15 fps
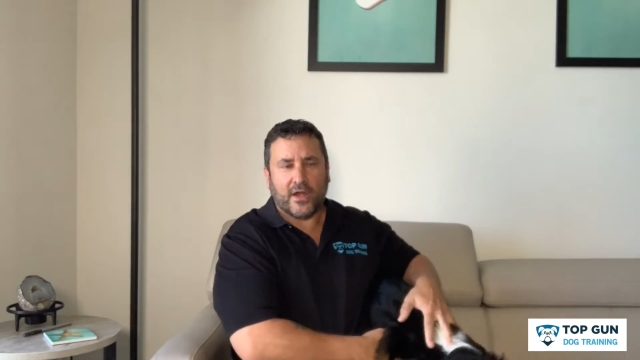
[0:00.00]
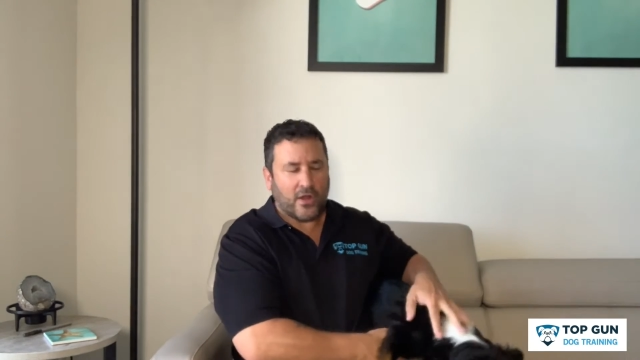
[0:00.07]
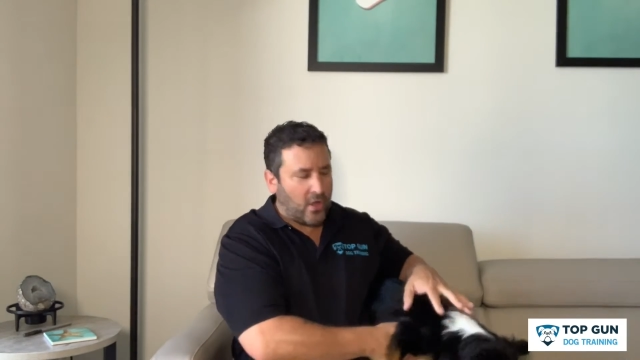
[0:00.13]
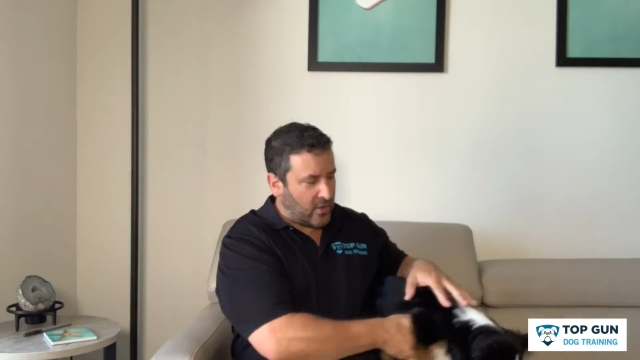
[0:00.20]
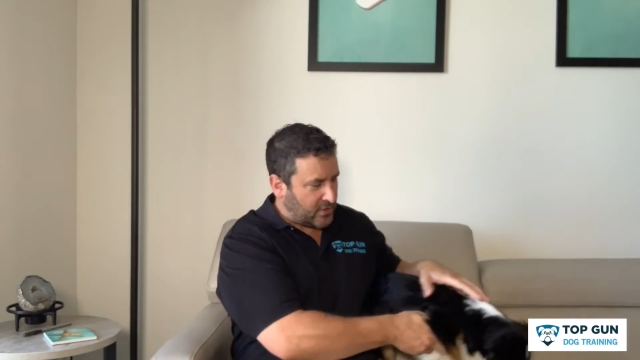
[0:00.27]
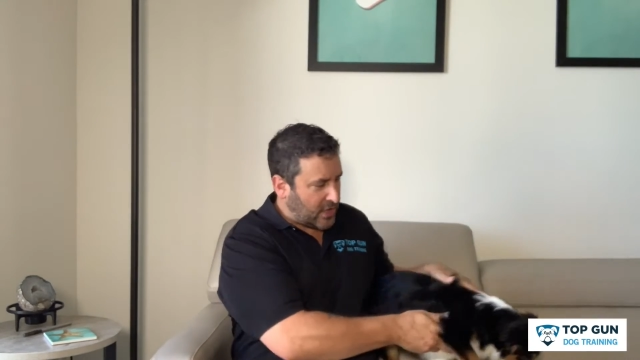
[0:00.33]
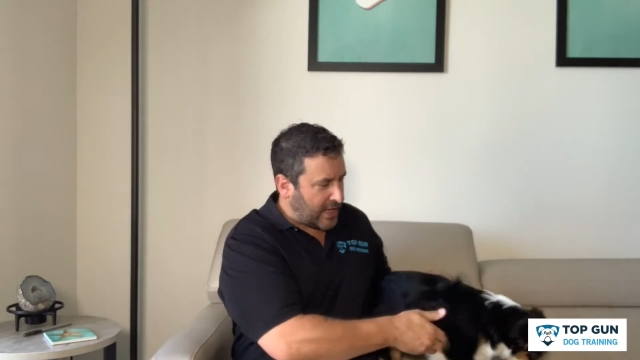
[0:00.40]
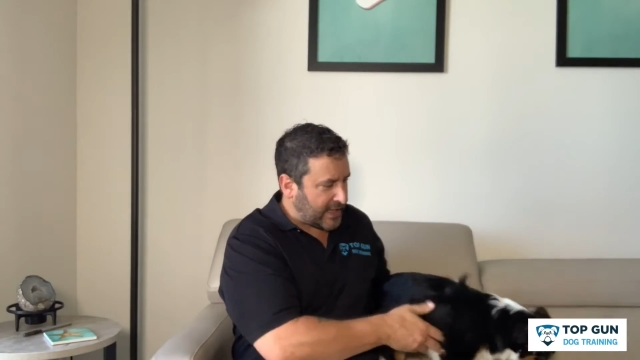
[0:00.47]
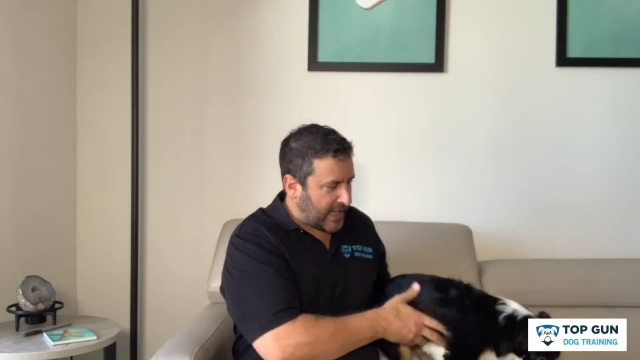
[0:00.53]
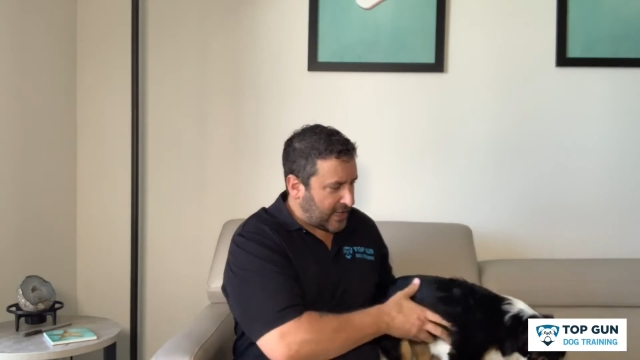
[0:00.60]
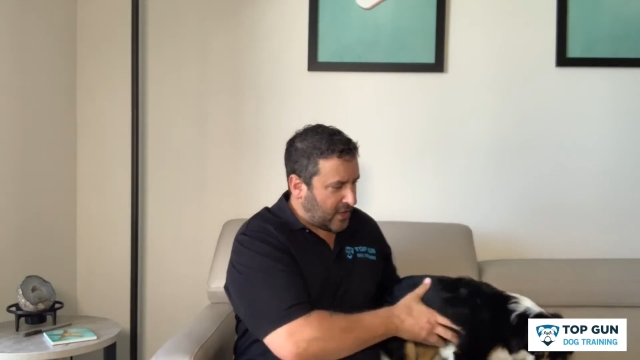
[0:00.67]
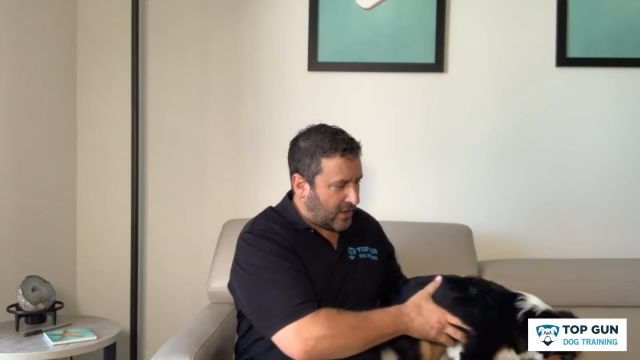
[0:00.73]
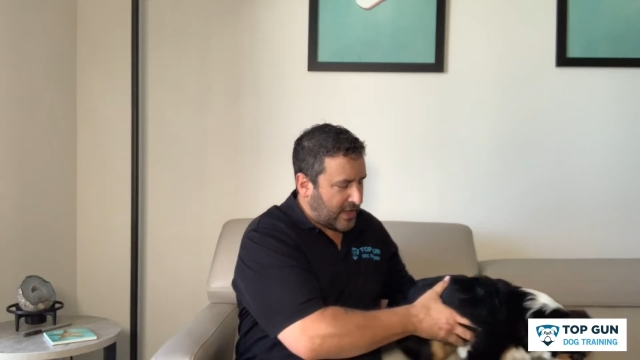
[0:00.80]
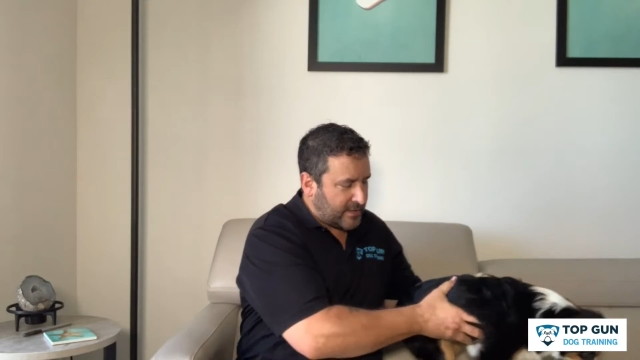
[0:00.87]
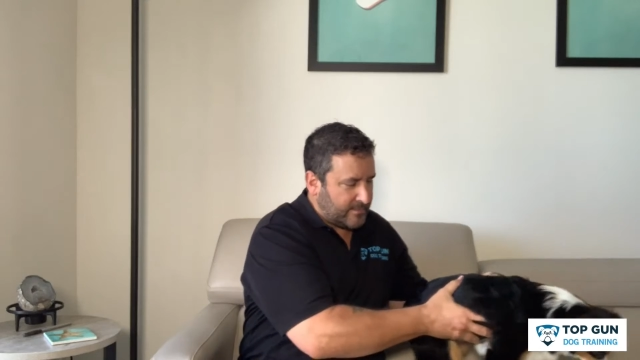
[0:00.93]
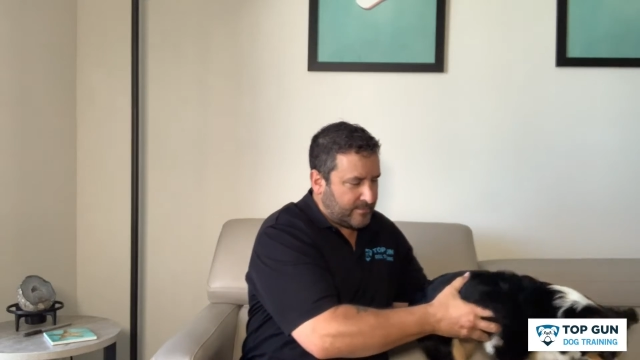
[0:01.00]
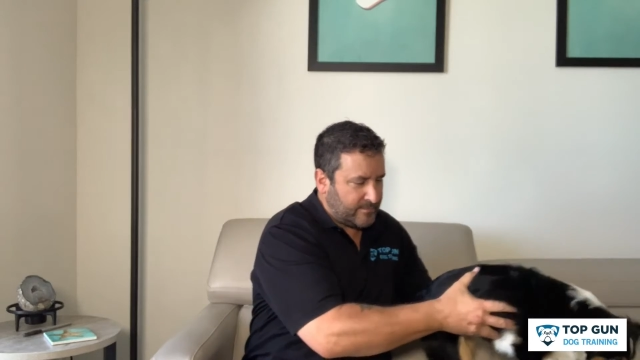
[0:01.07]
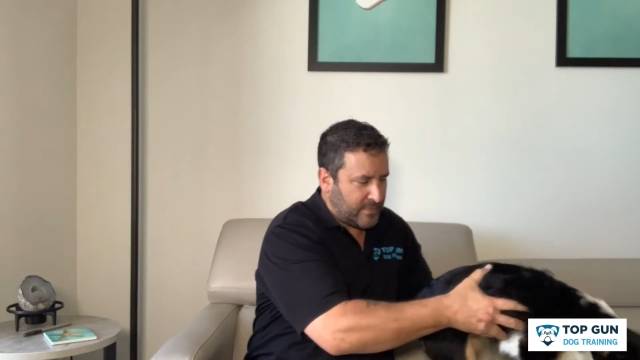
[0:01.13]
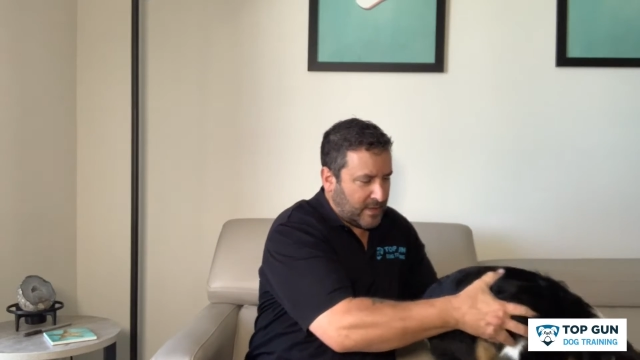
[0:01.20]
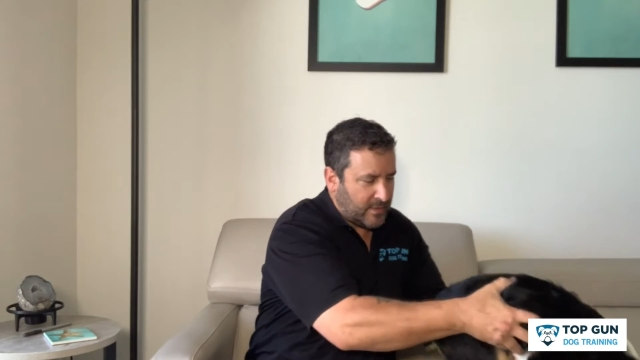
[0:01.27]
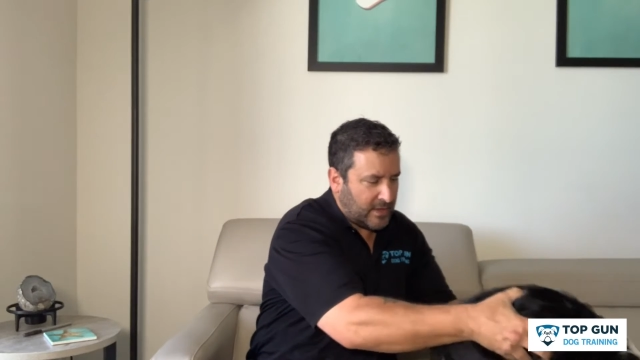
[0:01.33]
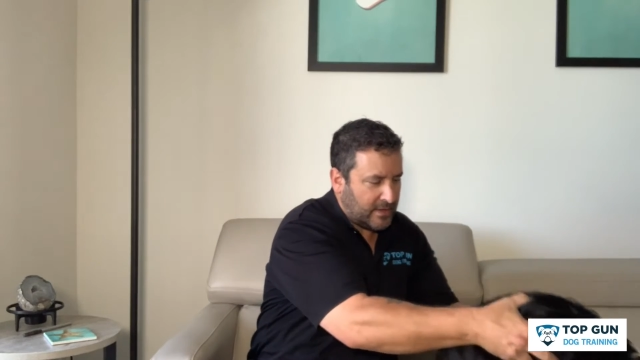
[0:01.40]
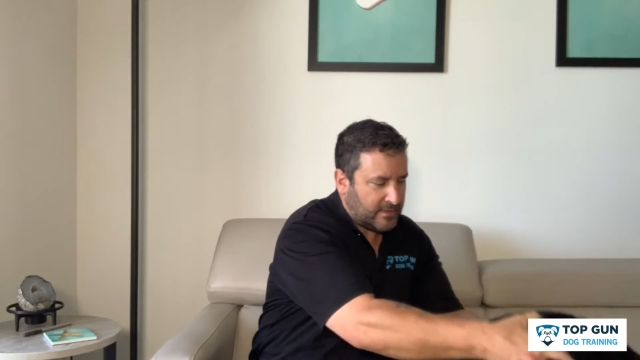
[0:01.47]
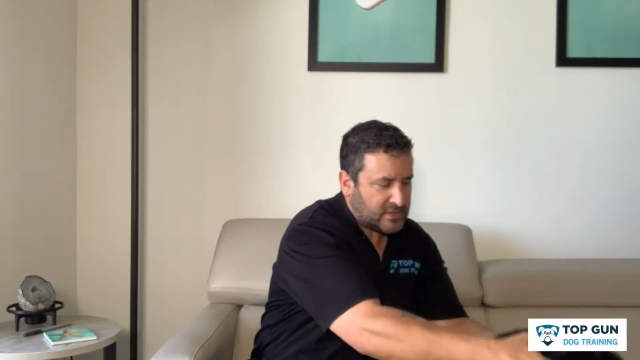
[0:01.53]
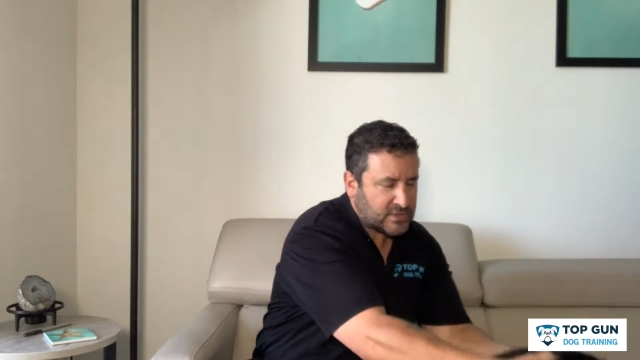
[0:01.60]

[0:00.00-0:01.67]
at all. Okay, go ahead, baby.